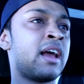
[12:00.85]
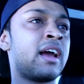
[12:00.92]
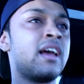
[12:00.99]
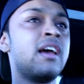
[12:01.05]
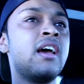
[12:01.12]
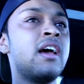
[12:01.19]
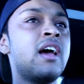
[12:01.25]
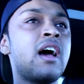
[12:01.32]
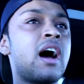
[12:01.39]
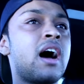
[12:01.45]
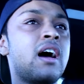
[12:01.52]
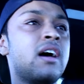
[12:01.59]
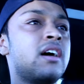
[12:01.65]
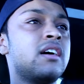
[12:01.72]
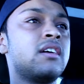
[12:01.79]
Like,
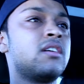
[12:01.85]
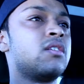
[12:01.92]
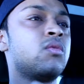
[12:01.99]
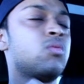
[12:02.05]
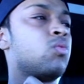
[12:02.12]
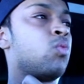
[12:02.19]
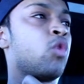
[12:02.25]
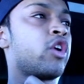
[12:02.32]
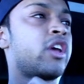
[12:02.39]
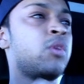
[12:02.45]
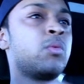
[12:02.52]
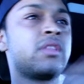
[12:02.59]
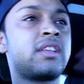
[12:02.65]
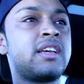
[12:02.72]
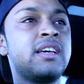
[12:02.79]

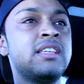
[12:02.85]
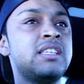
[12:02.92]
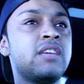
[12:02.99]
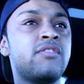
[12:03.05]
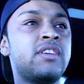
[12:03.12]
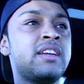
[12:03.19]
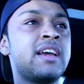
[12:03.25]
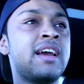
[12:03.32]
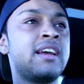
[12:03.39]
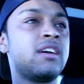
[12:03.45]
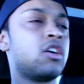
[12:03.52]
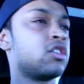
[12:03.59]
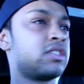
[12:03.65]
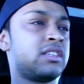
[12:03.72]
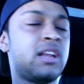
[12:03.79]
working with kids every day,
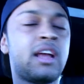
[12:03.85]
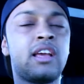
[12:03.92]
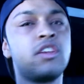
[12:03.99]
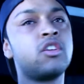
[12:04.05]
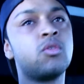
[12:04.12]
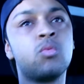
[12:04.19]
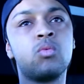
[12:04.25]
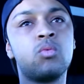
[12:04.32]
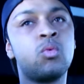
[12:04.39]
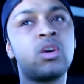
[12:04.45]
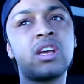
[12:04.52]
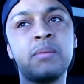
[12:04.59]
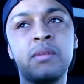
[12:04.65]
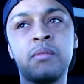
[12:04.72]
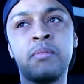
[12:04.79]
honestly, like,
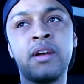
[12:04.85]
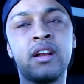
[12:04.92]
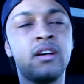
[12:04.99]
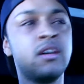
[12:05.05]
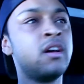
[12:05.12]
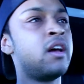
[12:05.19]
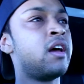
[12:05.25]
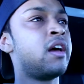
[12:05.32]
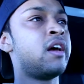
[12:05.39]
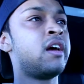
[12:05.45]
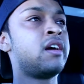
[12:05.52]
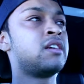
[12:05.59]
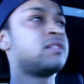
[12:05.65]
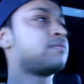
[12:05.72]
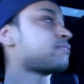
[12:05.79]
what can be better?
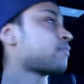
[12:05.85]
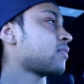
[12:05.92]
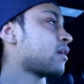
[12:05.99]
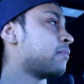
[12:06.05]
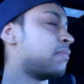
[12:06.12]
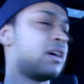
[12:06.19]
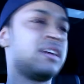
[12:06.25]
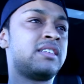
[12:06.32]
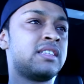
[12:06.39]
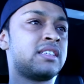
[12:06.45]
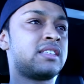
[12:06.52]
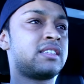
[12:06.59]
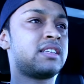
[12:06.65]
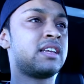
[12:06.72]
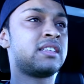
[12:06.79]
But it's
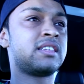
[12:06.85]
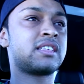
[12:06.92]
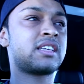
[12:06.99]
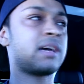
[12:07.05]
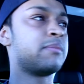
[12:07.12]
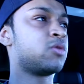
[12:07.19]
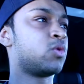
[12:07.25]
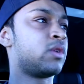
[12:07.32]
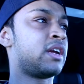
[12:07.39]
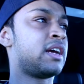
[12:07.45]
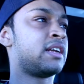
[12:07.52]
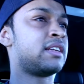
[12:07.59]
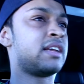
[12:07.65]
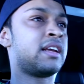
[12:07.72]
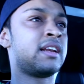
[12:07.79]
just come to an
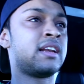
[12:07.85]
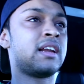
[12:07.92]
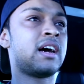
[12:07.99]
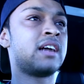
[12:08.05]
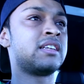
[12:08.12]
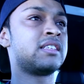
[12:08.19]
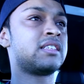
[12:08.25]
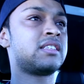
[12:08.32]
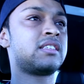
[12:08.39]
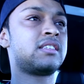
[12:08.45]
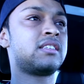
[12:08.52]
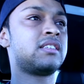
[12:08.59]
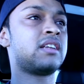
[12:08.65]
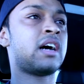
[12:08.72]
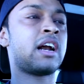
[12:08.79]
end, and I
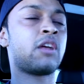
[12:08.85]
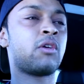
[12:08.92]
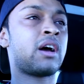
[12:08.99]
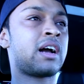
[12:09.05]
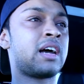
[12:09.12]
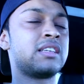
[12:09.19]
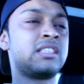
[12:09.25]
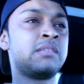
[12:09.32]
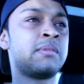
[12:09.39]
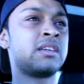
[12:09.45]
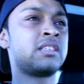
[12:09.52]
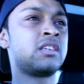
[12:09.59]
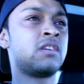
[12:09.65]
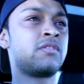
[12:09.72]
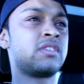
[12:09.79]
can't see
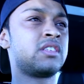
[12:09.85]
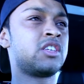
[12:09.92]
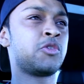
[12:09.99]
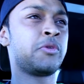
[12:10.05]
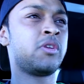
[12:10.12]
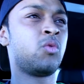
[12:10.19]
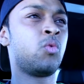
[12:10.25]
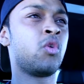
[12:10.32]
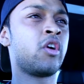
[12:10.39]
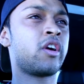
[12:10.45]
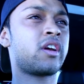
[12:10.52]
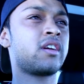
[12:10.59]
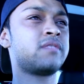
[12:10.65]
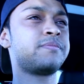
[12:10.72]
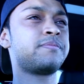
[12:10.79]
myself continuing to
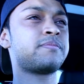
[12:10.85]
work